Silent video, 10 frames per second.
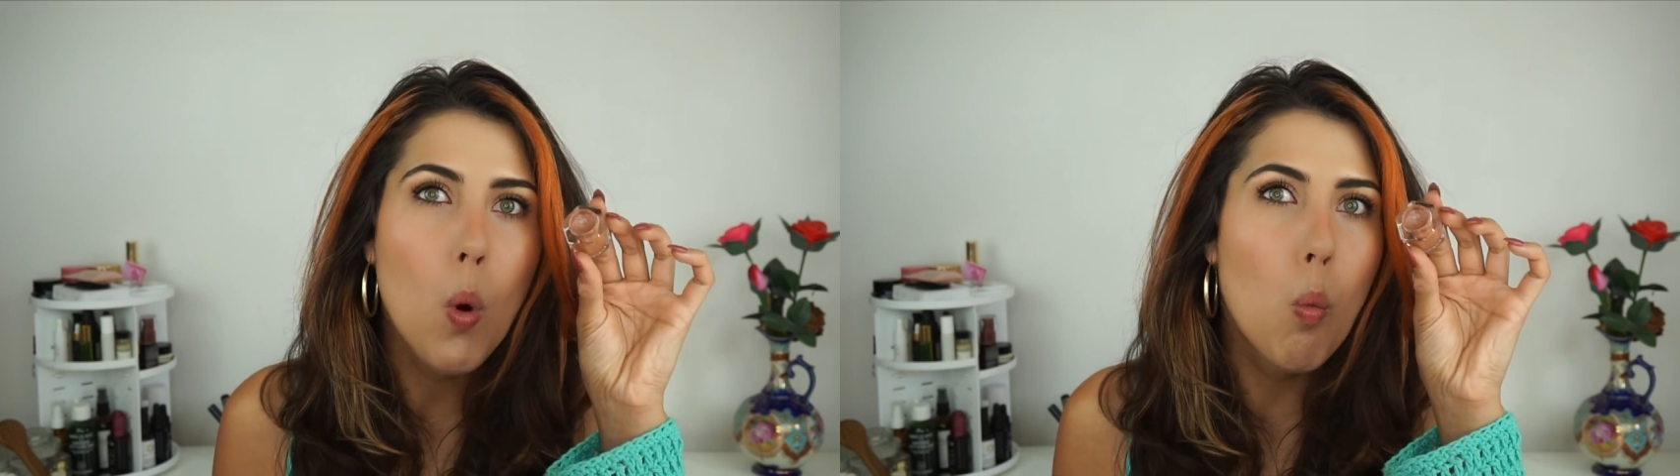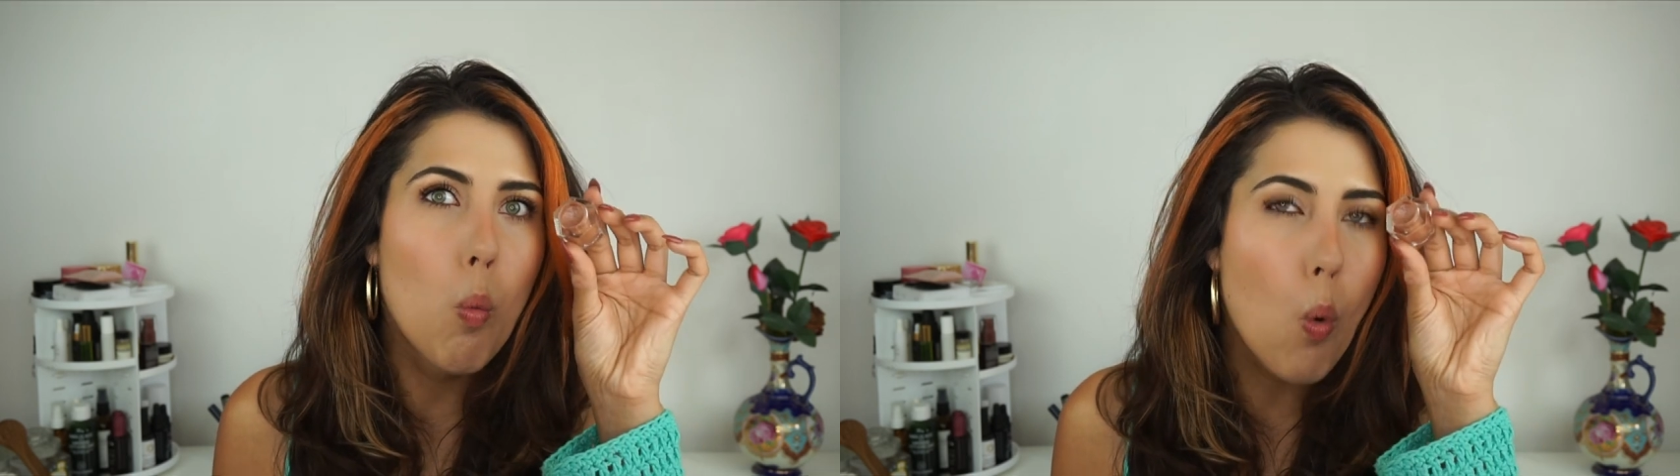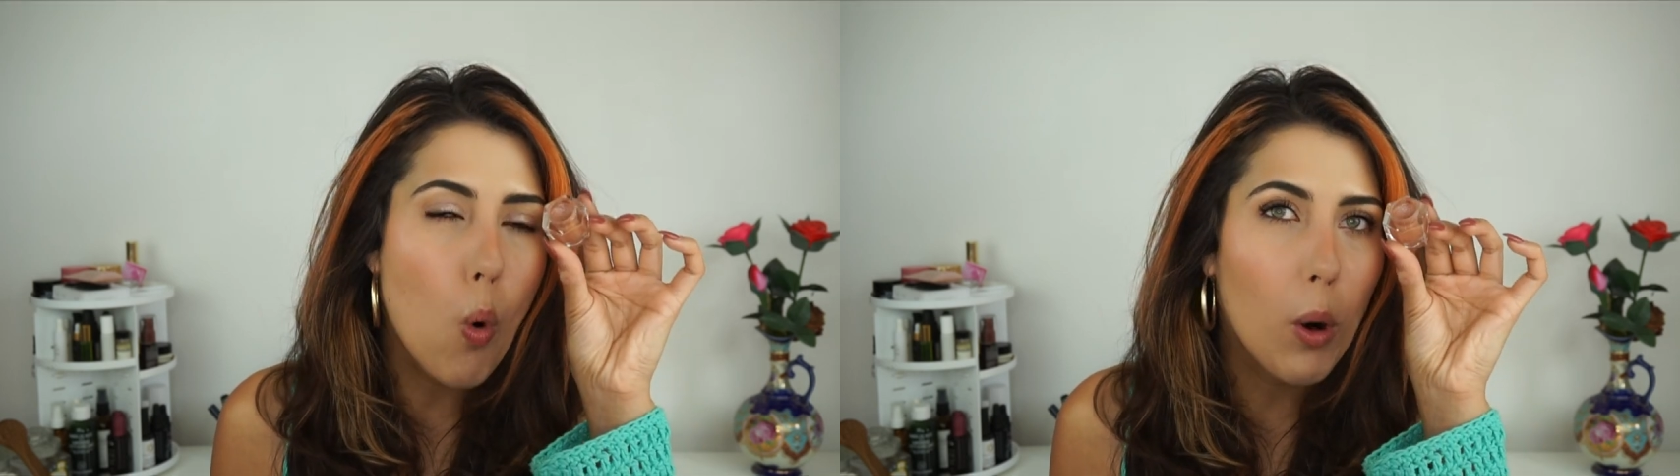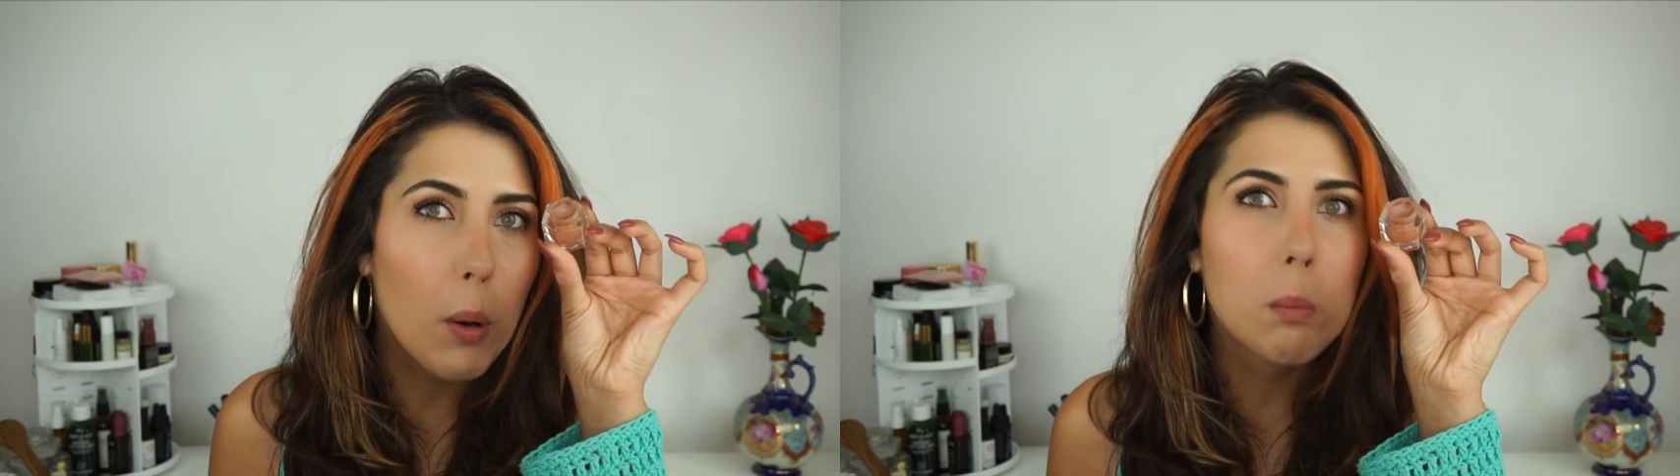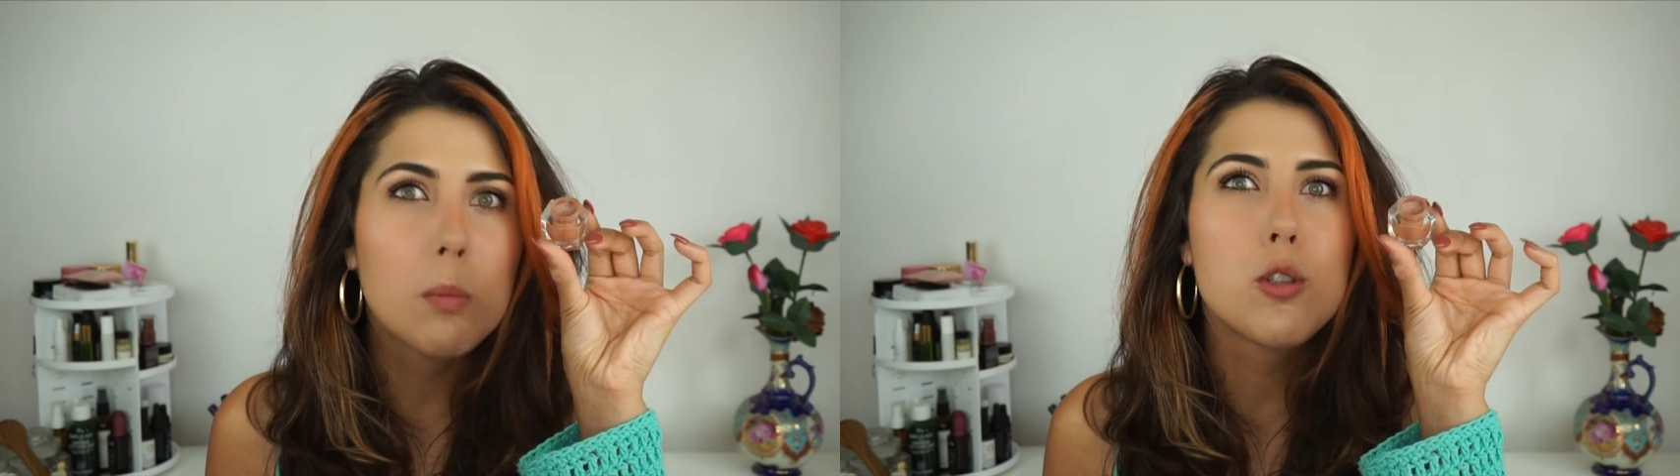
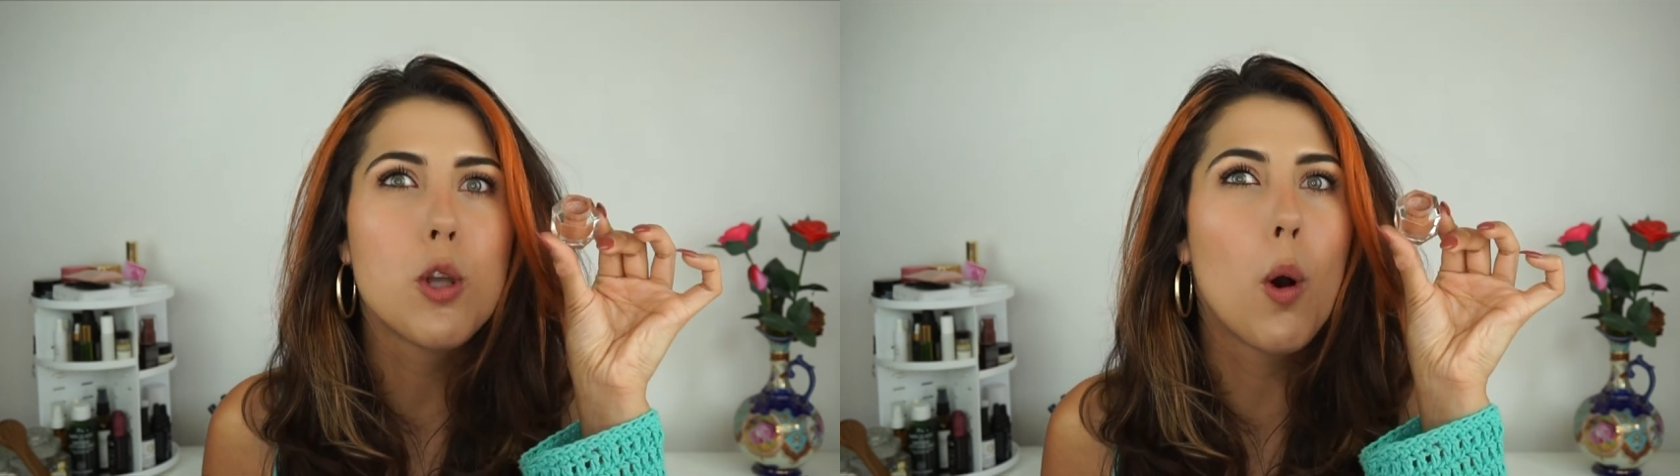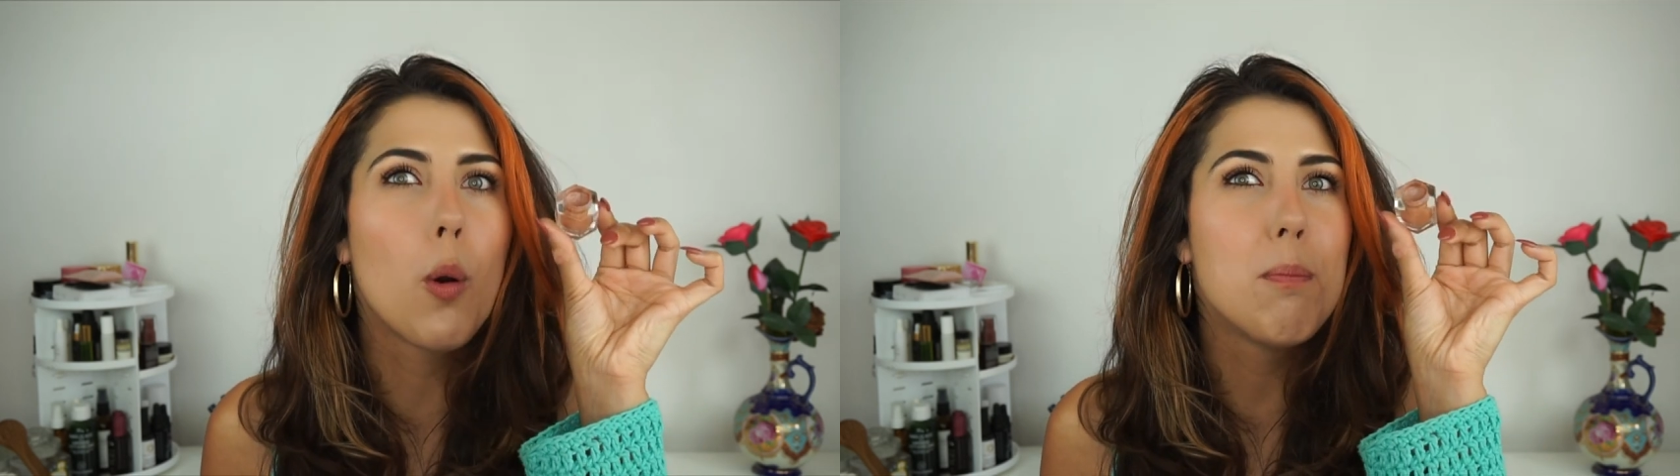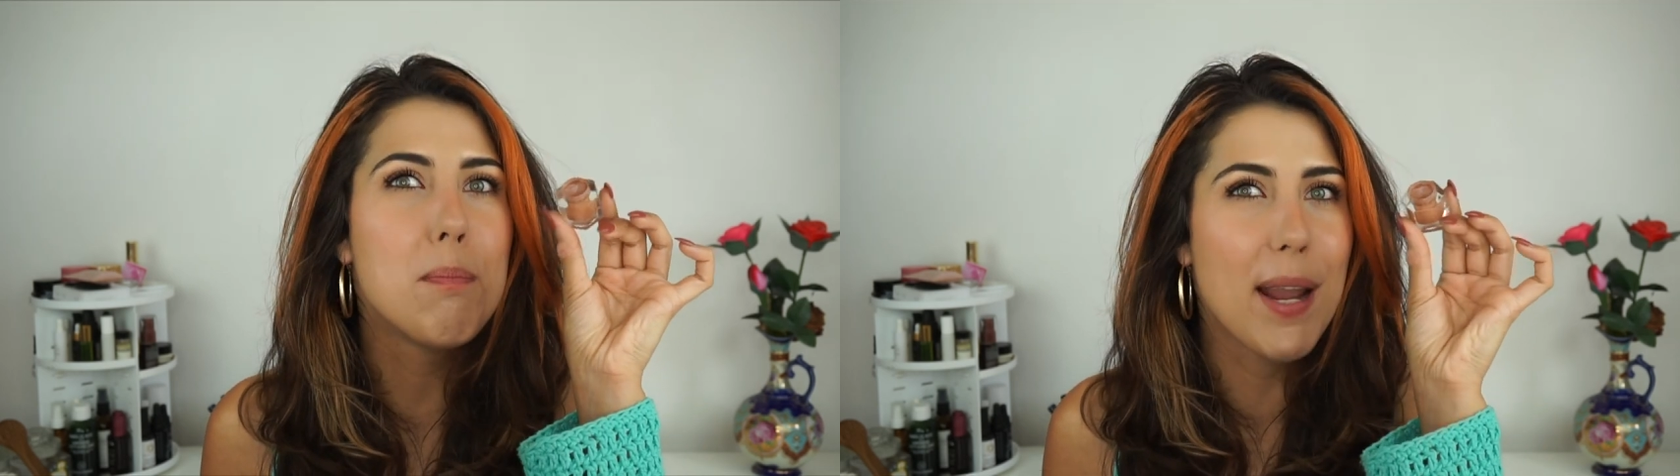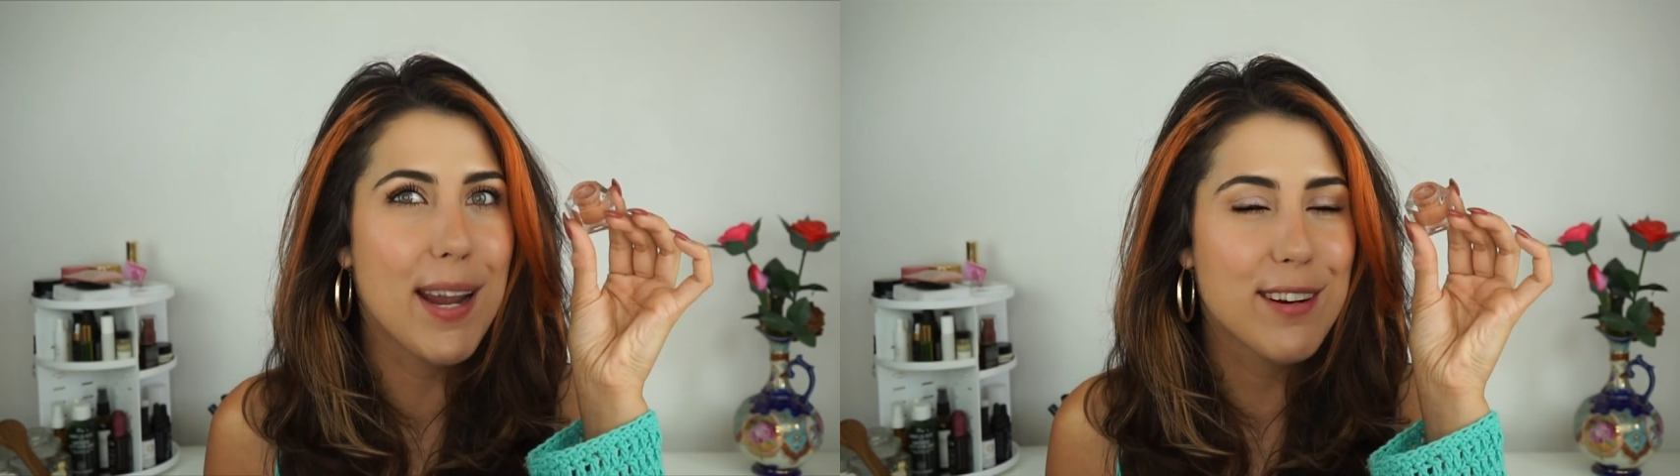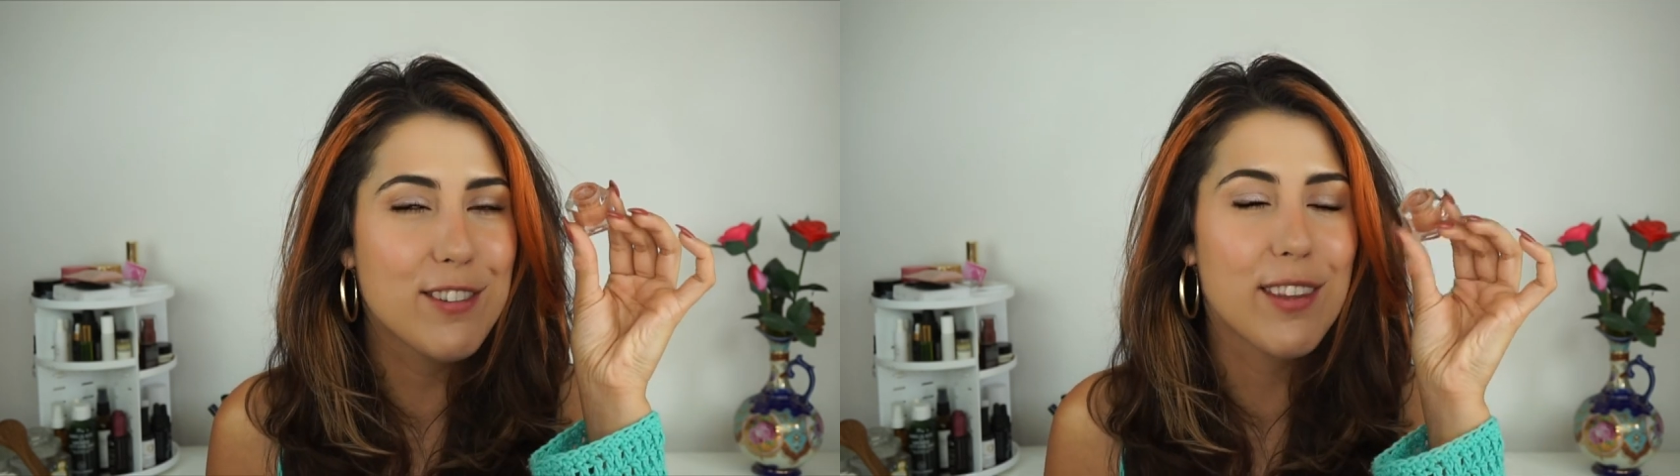warm tone
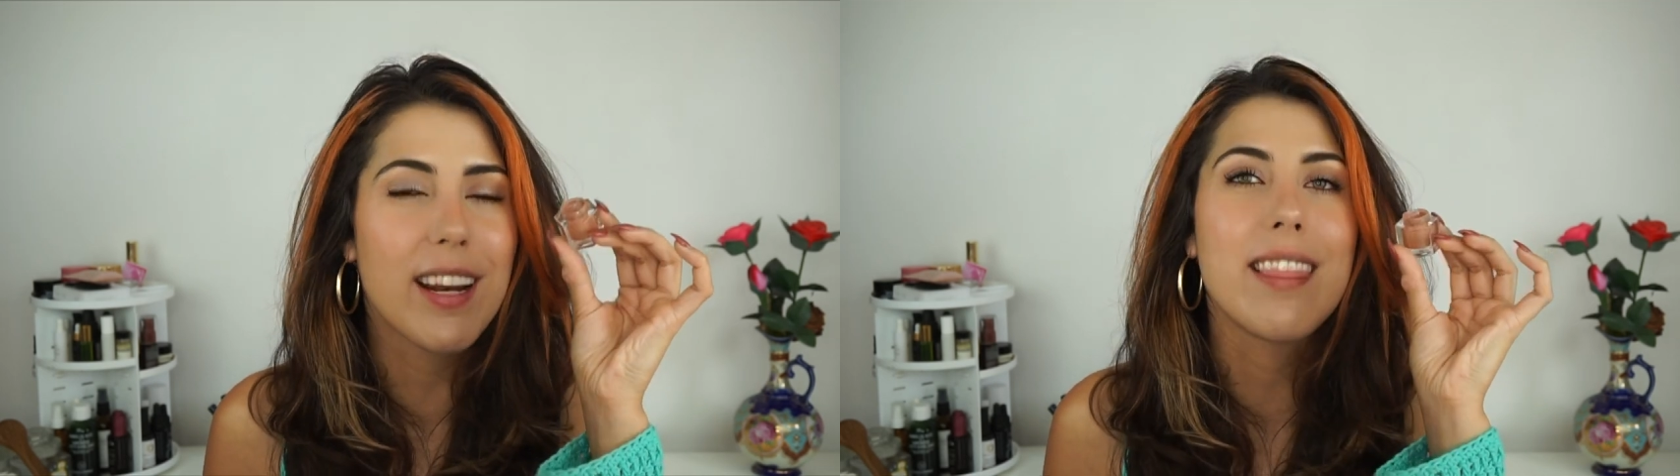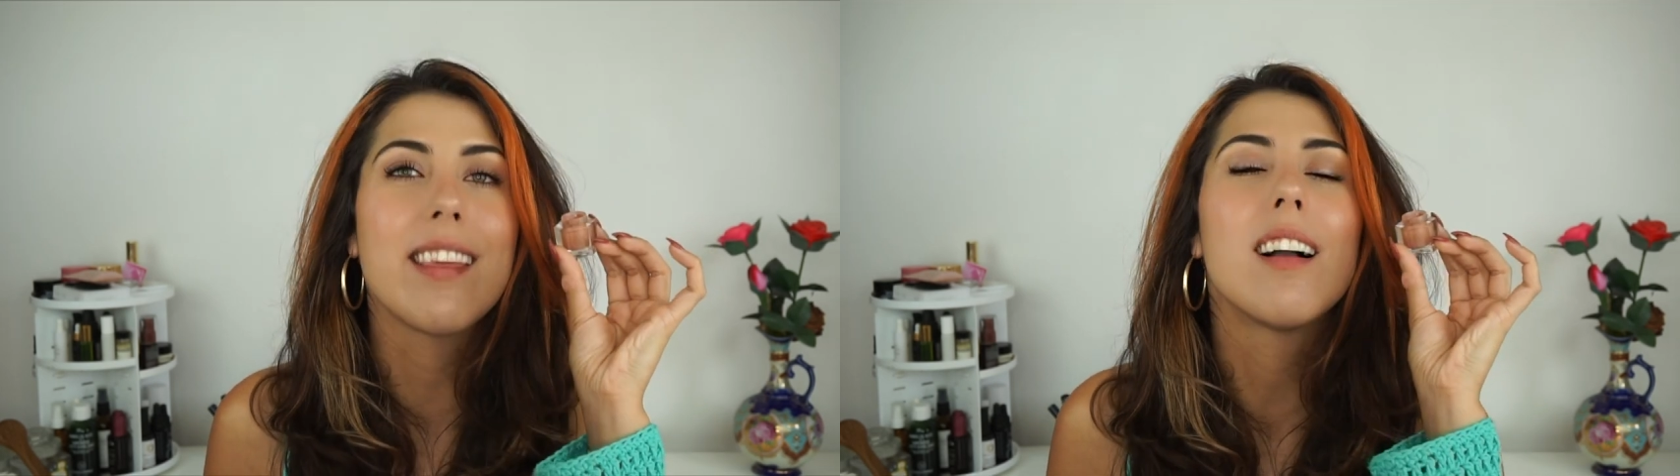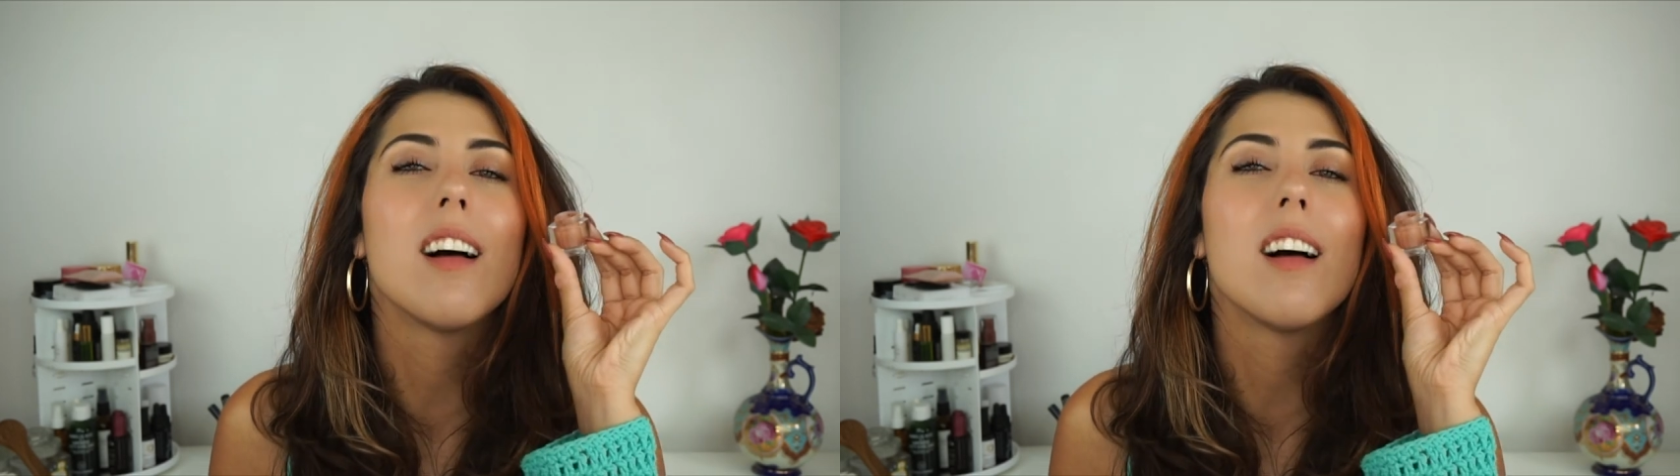beige that I think